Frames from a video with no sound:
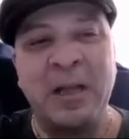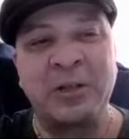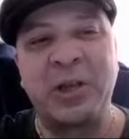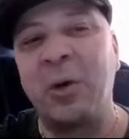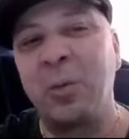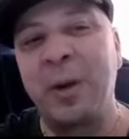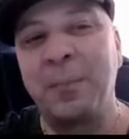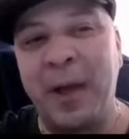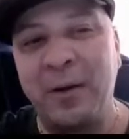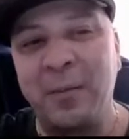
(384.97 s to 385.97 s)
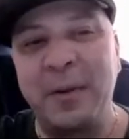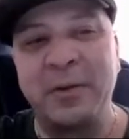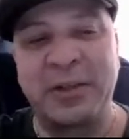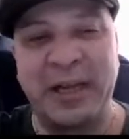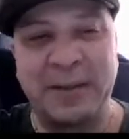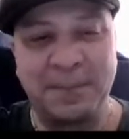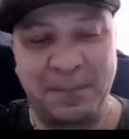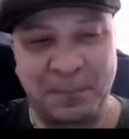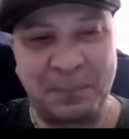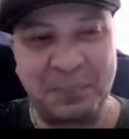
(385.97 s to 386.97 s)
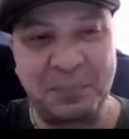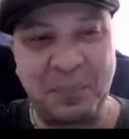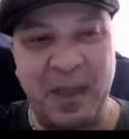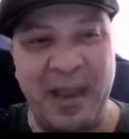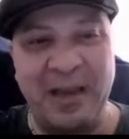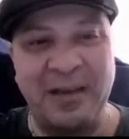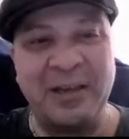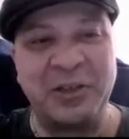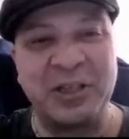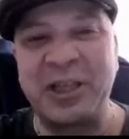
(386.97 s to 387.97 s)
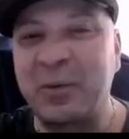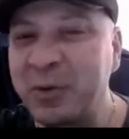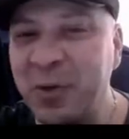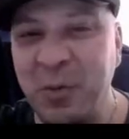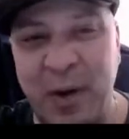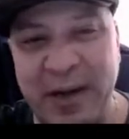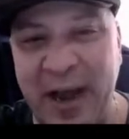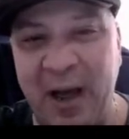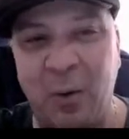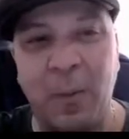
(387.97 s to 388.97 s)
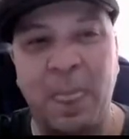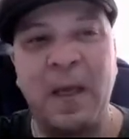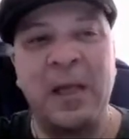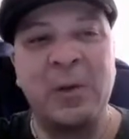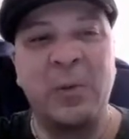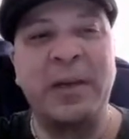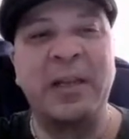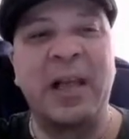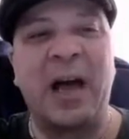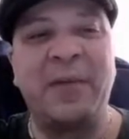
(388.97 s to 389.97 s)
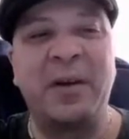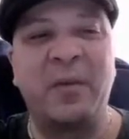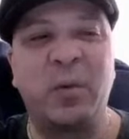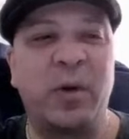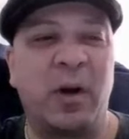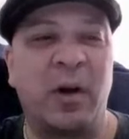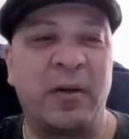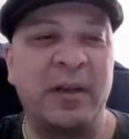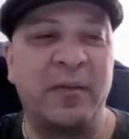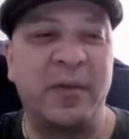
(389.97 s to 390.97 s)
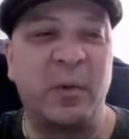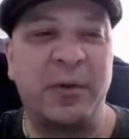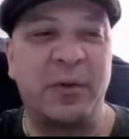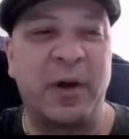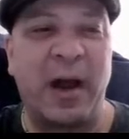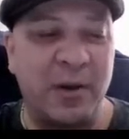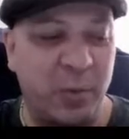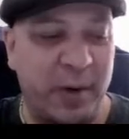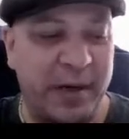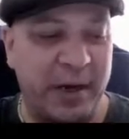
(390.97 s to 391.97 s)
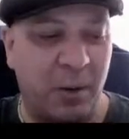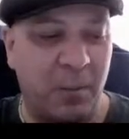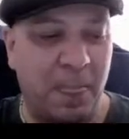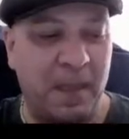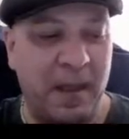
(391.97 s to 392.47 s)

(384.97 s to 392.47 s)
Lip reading: So we played her music, and just like we're doing right now, we did a live interview with her on the radio.